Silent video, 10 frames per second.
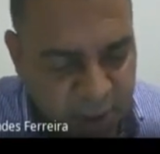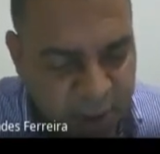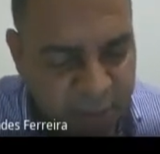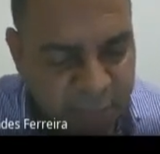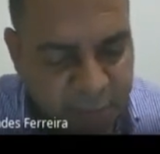
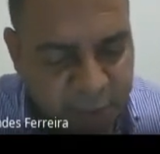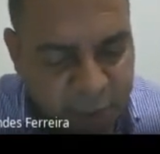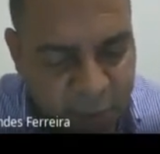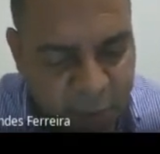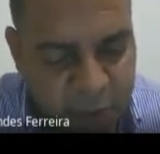give
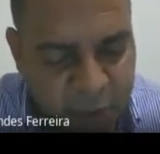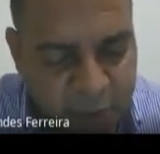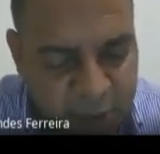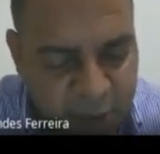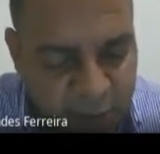to the
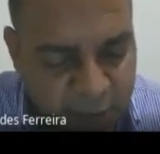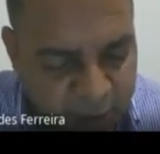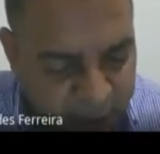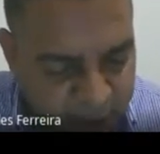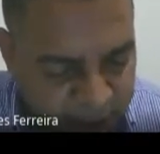system
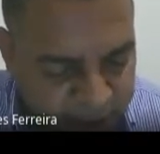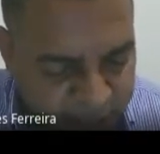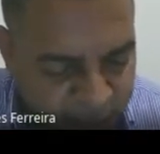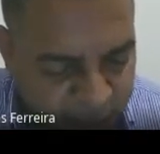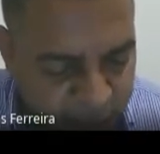this
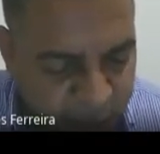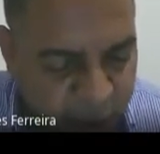feature